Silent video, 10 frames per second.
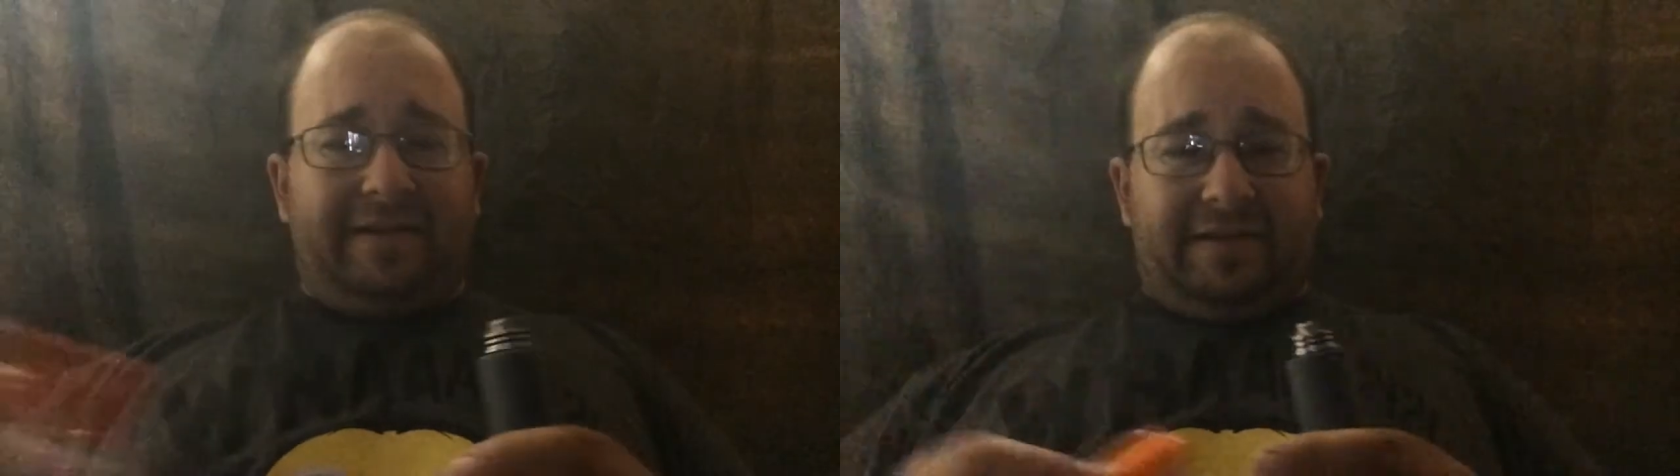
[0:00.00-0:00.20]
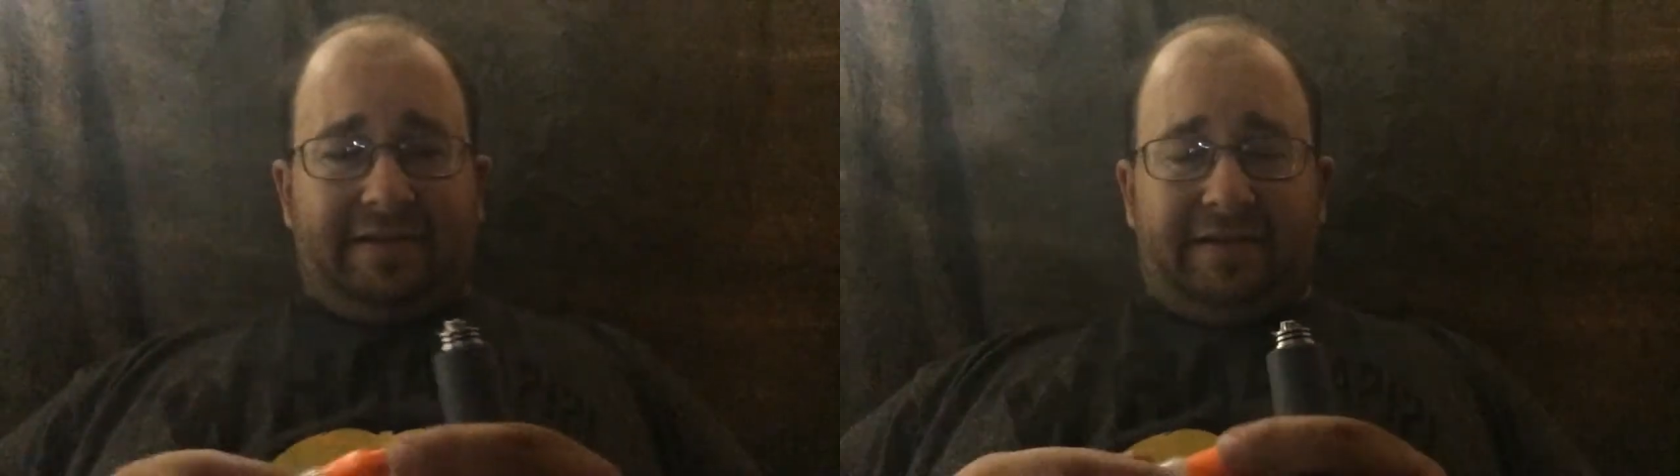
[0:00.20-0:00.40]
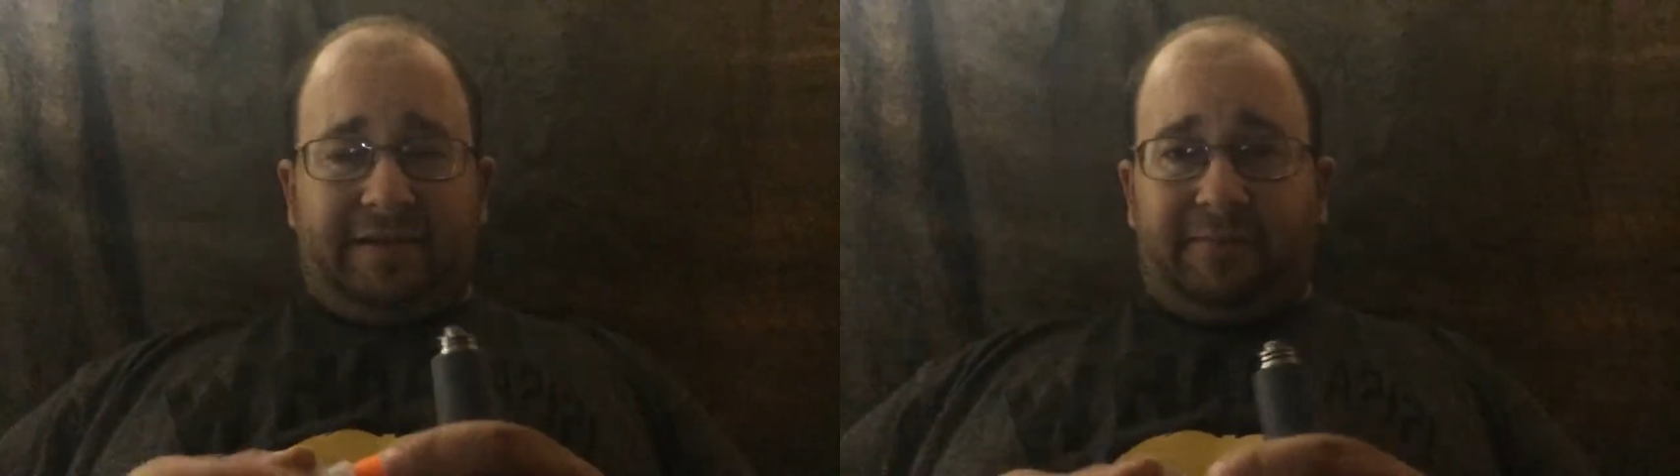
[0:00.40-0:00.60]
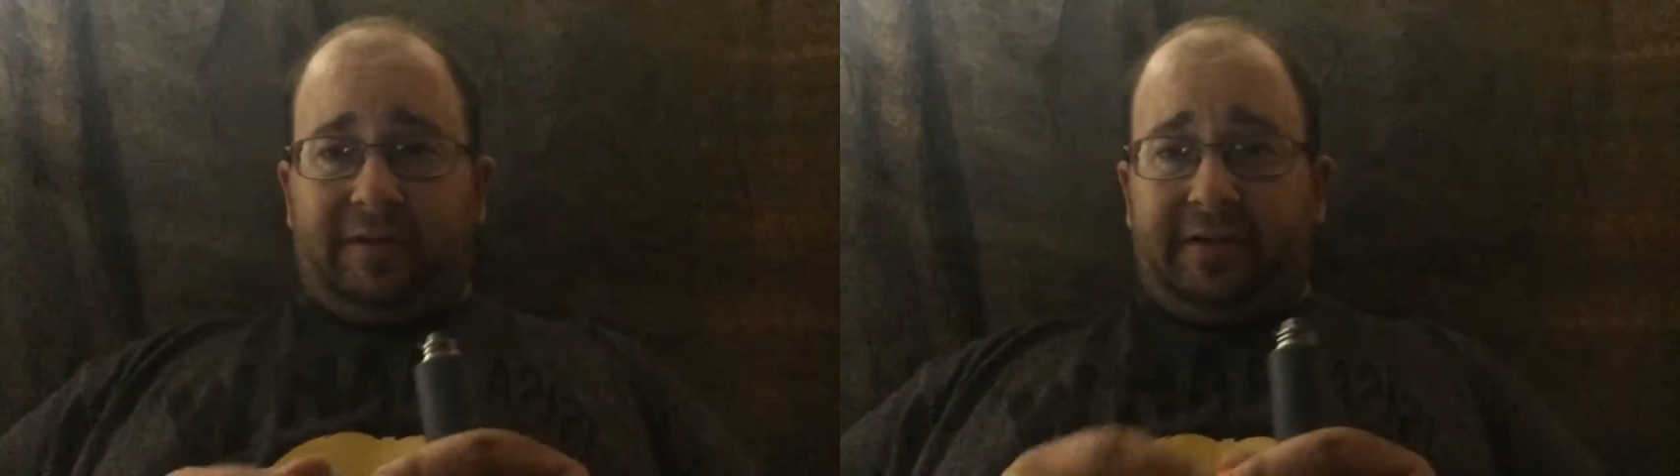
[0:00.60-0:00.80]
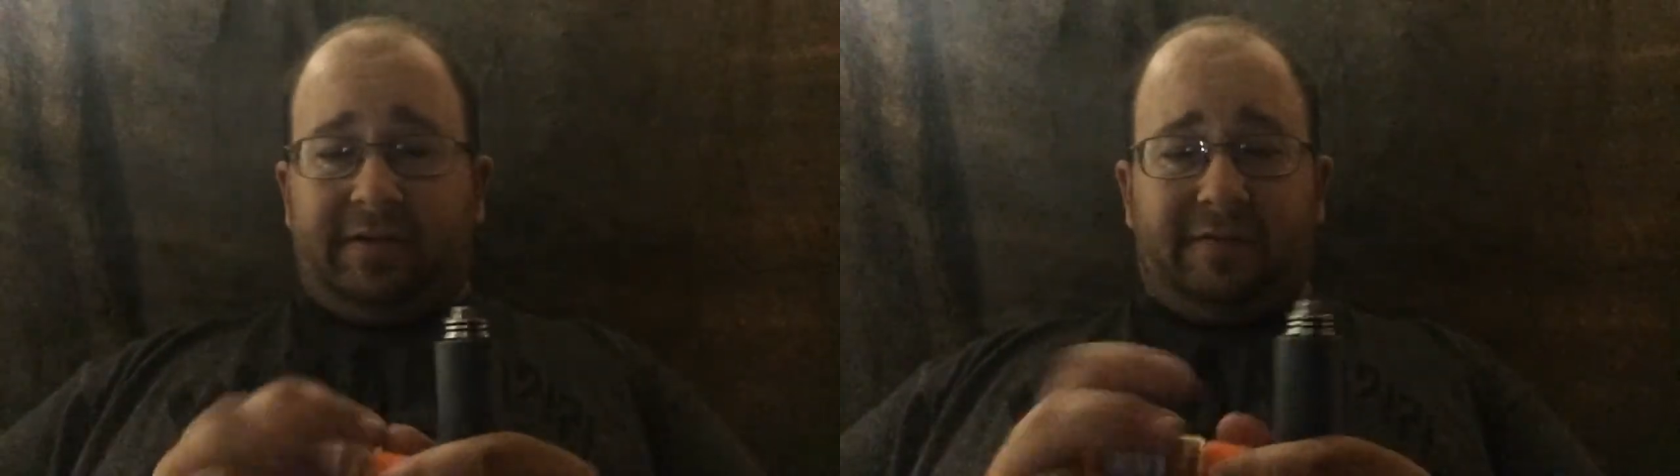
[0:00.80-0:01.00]
this thing
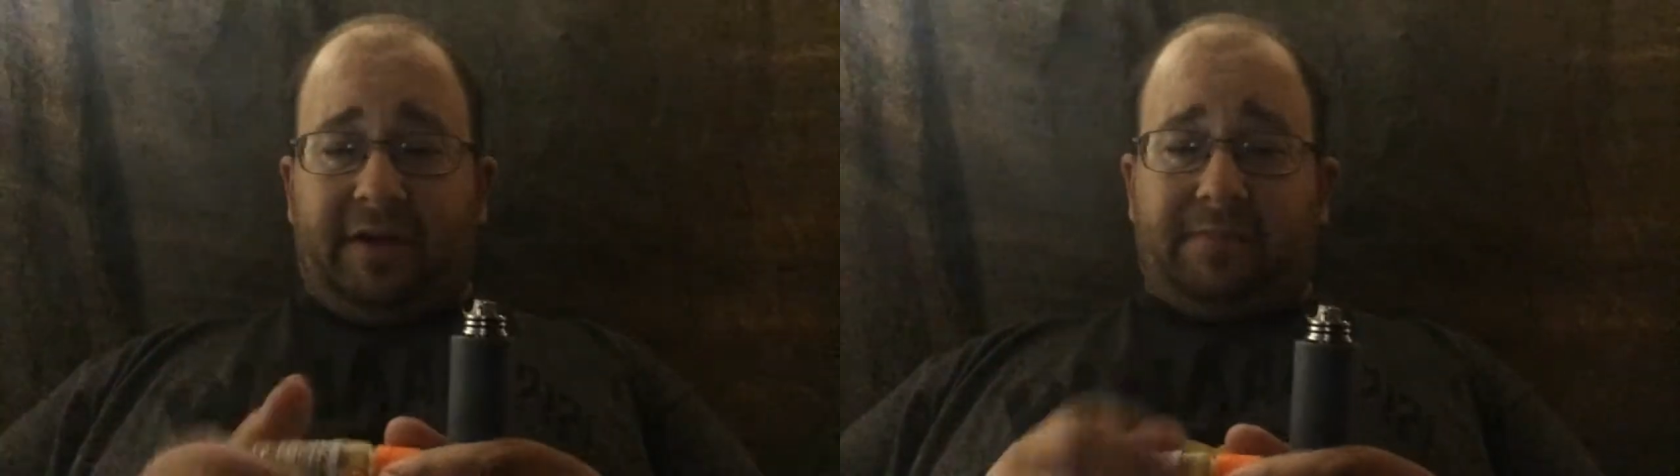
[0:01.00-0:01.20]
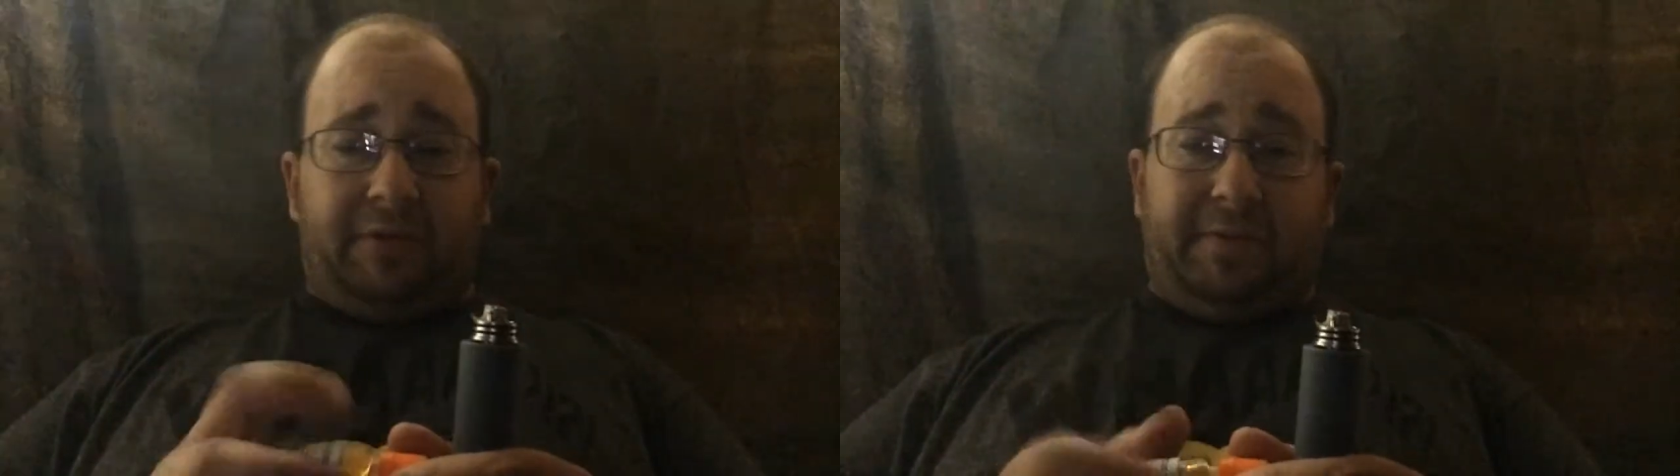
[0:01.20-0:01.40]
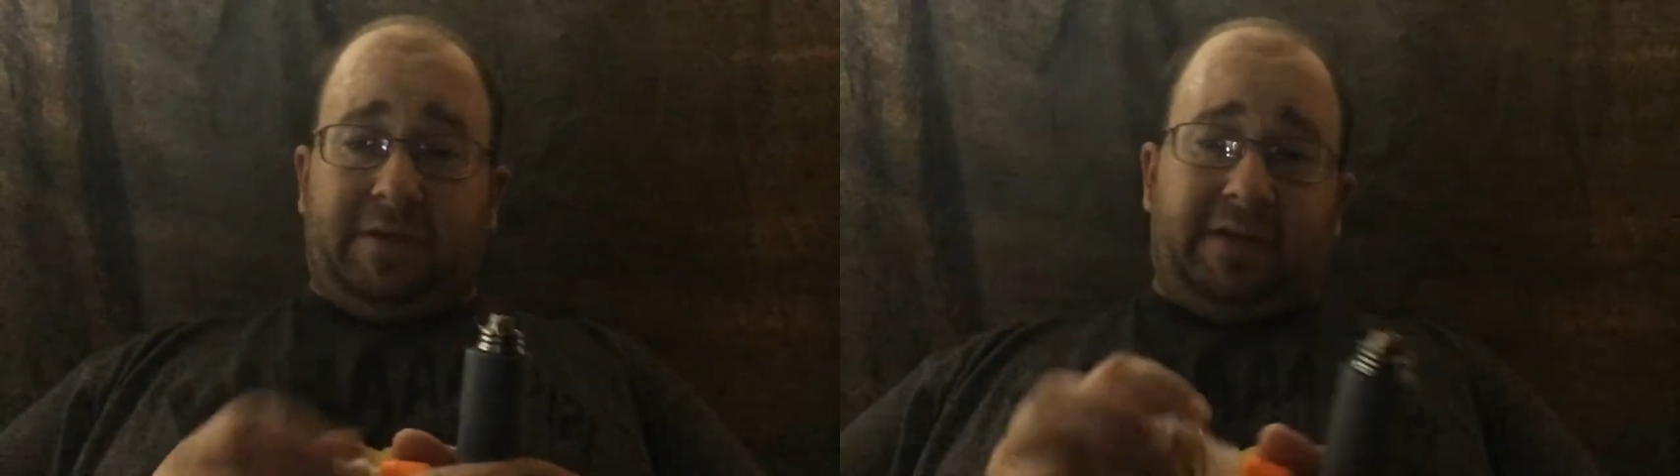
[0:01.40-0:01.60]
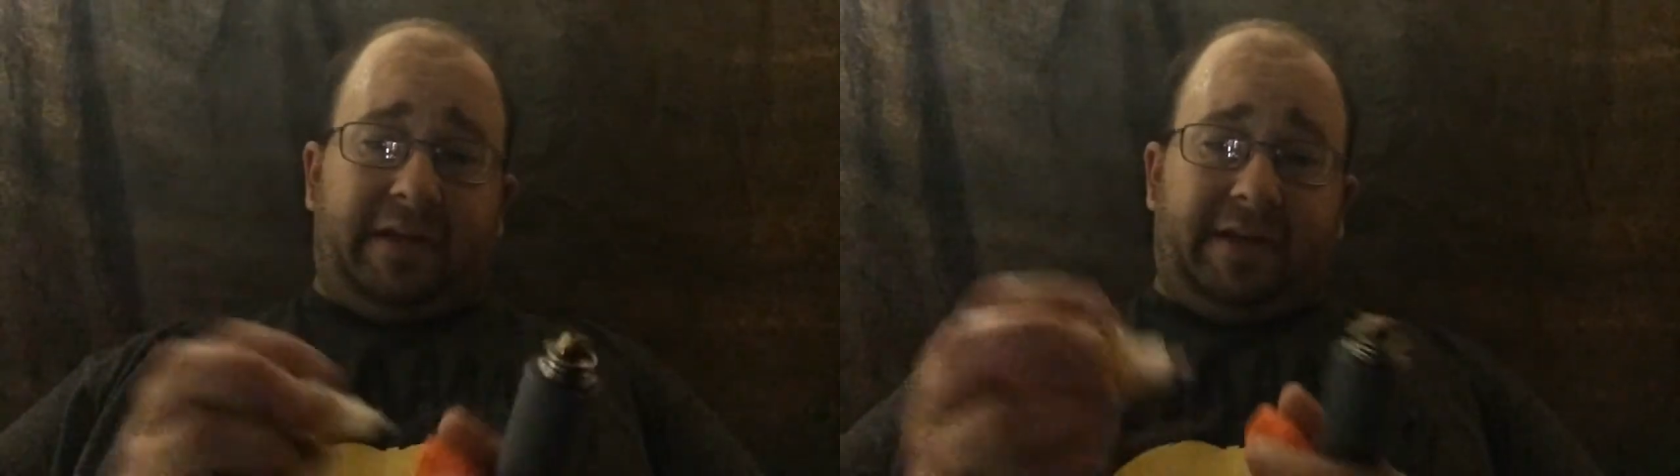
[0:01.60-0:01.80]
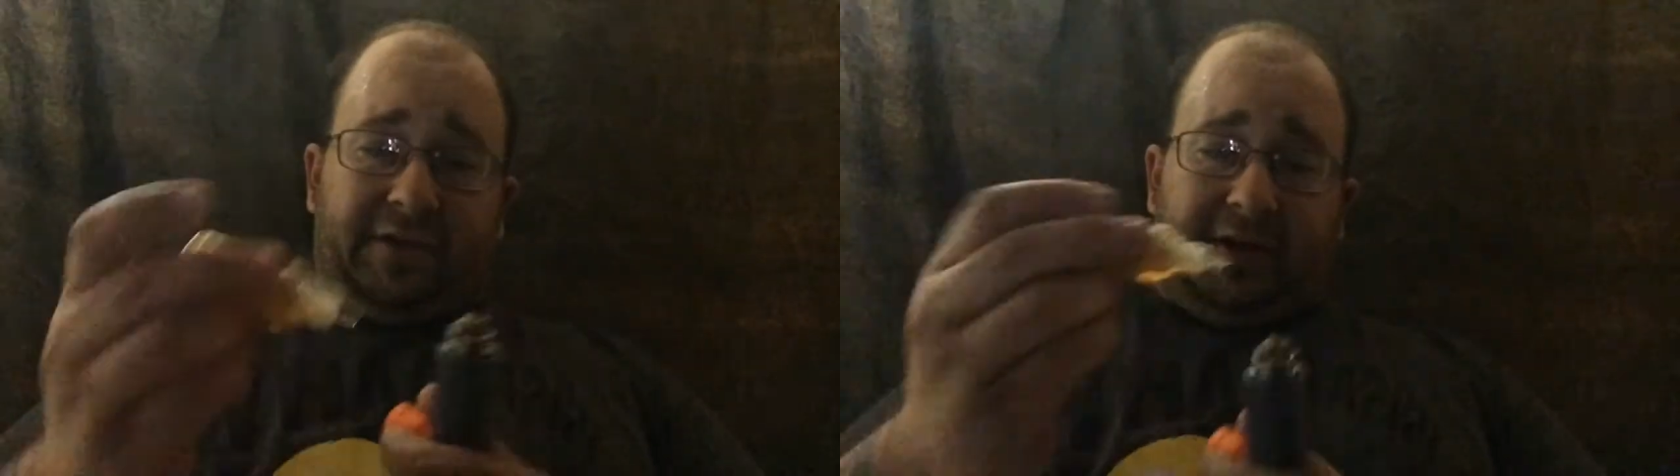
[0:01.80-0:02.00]
really does vape
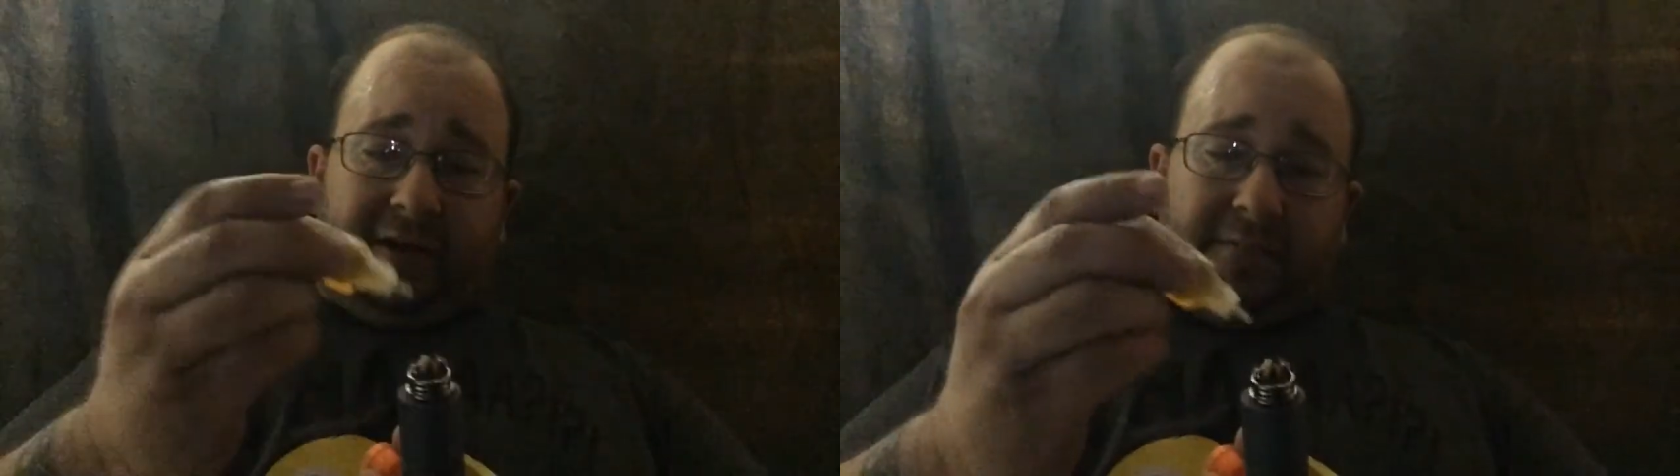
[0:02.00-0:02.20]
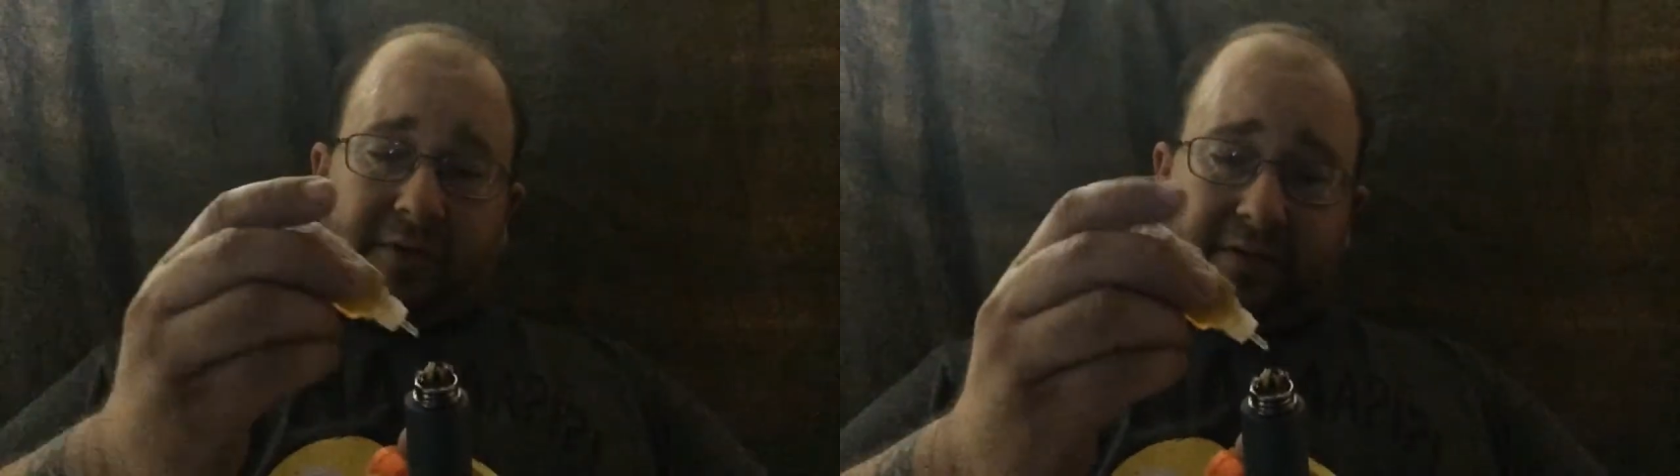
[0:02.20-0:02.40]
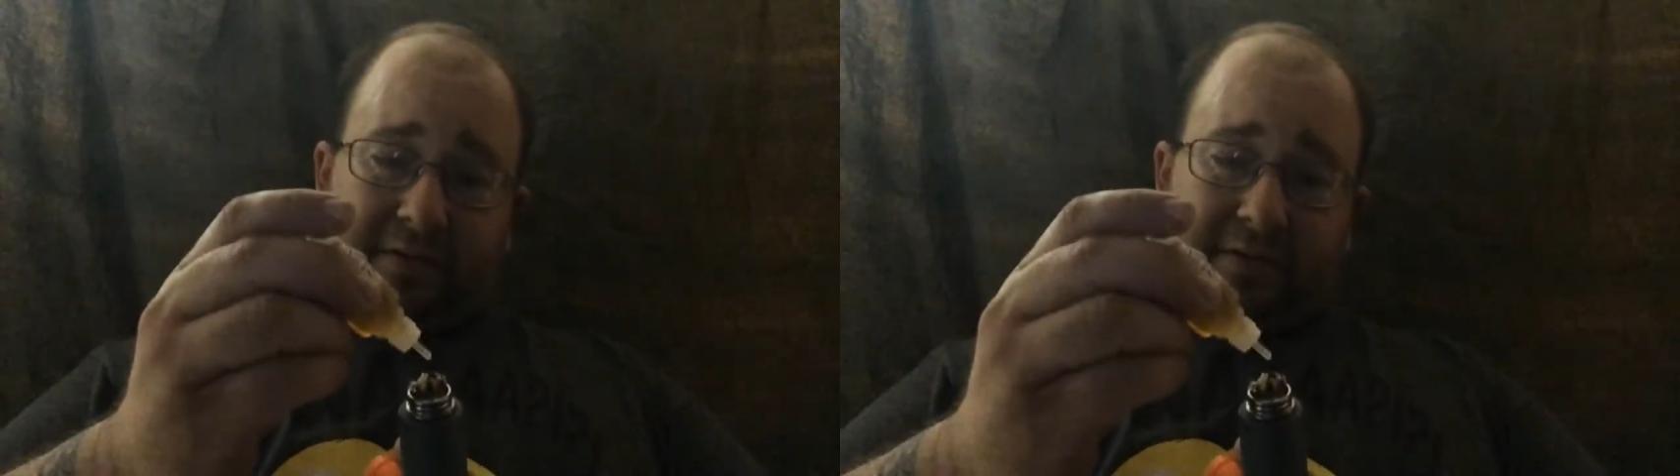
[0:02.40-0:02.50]
like a champ.